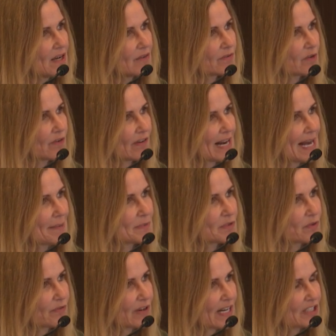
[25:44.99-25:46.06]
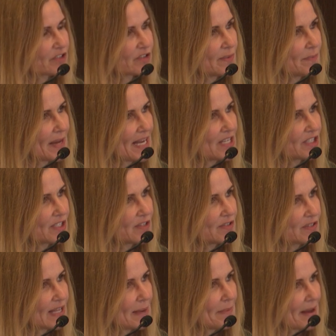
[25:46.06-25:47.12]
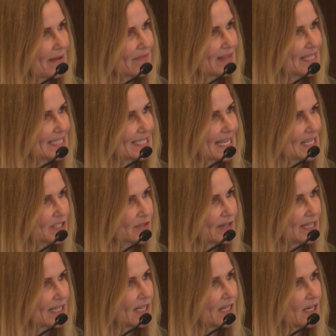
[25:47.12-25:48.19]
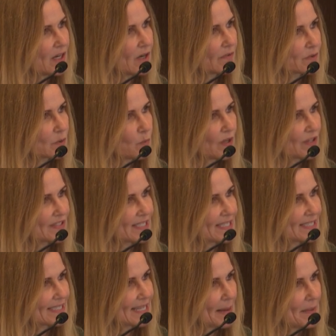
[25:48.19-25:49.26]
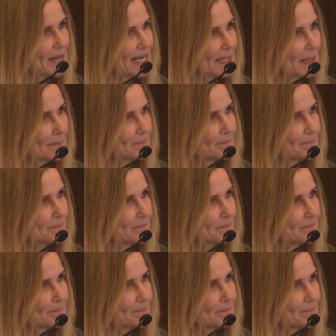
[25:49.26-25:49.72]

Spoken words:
for relapsed refractory patients, MF and Sézary, after one systemic.